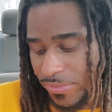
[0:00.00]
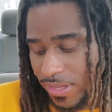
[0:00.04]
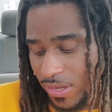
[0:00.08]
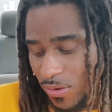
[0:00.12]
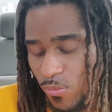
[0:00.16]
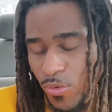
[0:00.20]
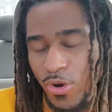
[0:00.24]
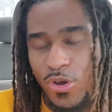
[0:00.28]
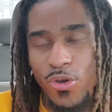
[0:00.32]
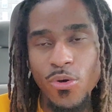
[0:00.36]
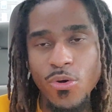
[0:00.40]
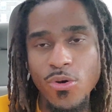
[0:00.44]

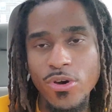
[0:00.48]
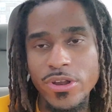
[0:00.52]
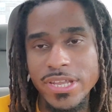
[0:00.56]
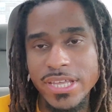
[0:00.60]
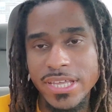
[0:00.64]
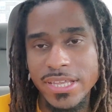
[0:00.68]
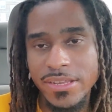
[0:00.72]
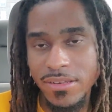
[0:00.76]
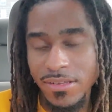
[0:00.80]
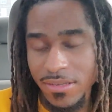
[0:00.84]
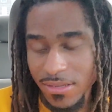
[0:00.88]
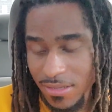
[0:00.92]
We're going
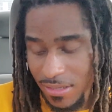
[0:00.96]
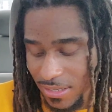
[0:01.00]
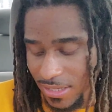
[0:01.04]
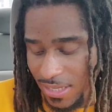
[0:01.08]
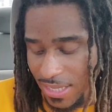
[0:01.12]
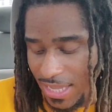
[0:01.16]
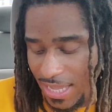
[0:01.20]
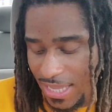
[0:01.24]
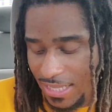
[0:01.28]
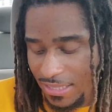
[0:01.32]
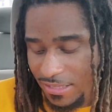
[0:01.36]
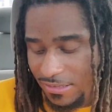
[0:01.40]
in,
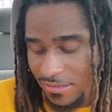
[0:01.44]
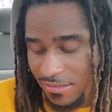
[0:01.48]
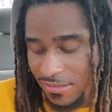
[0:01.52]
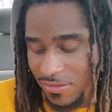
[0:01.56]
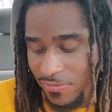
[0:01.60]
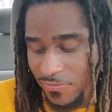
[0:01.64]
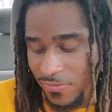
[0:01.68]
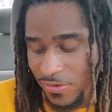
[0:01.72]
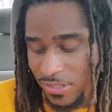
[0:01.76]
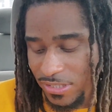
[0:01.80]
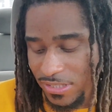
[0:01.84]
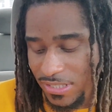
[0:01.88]
and this is the
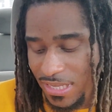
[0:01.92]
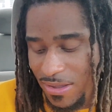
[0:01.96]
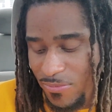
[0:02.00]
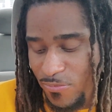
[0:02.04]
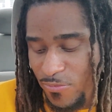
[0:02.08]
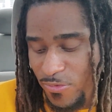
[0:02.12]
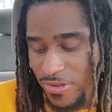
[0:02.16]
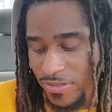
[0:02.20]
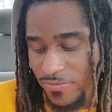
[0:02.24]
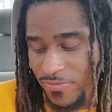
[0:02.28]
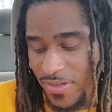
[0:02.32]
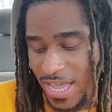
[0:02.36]
first time
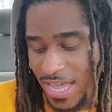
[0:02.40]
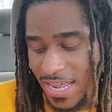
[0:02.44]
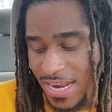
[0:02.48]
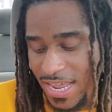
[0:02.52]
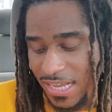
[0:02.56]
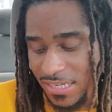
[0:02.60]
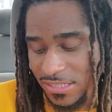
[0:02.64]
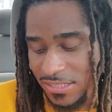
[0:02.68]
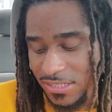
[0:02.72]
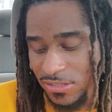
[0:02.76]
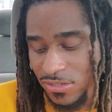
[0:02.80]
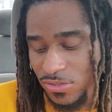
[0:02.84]
we've had
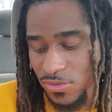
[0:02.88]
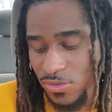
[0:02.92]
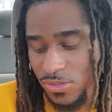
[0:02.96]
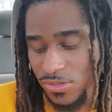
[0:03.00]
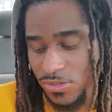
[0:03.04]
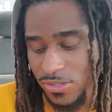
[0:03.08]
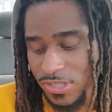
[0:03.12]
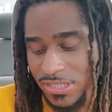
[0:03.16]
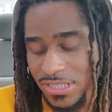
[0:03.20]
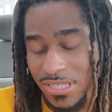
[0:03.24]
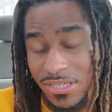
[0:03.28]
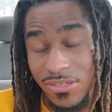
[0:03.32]
actually sushi
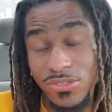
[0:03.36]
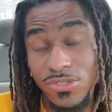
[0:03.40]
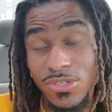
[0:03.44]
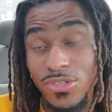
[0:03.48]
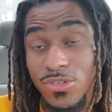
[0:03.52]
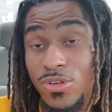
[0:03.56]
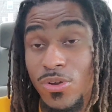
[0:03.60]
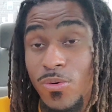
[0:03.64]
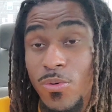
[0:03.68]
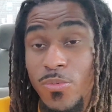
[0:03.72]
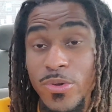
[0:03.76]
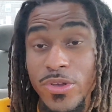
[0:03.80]
on the channel. So
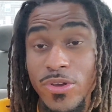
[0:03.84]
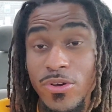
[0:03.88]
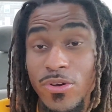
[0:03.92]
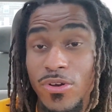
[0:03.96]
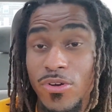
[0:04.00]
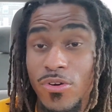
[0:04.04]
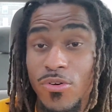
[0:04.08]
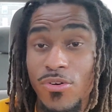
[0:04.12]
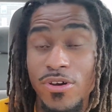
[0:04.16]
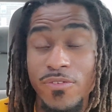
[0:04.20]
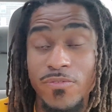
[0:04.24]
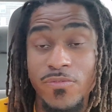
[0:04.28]
you know what? We're gonna
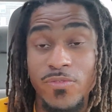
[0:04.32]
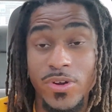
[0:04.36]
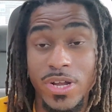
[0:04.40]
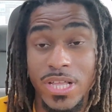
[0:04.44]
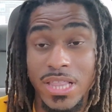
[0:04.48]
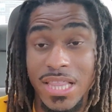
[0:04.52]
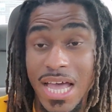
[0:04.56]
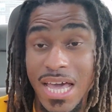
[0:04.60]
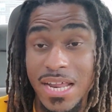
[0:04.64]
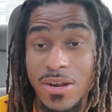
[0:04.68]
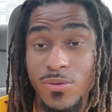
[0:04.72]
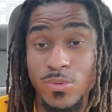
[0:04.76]
go in for a
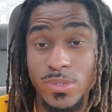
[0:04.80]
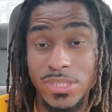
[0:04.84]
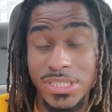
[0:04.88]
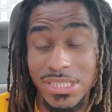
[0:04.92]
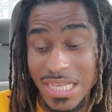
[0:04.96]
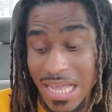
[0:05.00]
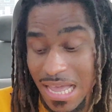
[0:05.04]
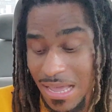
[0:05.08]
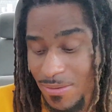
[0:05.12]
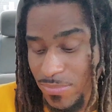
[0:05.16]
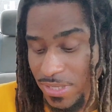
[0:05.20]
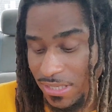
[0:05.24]
lot of
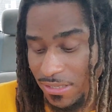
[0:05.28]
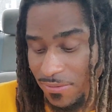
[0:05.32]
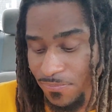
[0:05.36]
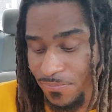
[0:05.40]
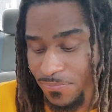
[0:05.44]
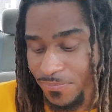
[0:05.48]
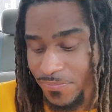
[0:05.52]
wasabi.